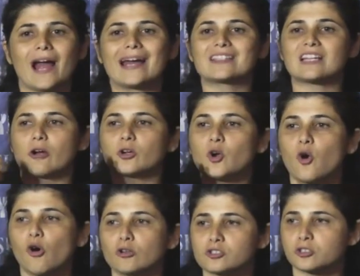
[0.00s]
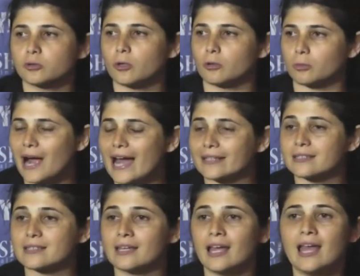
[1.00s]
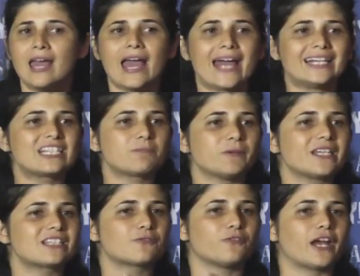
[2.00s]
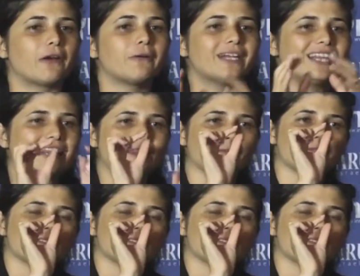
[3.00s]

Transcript: rights, our cultural rights, and it speaks very uh,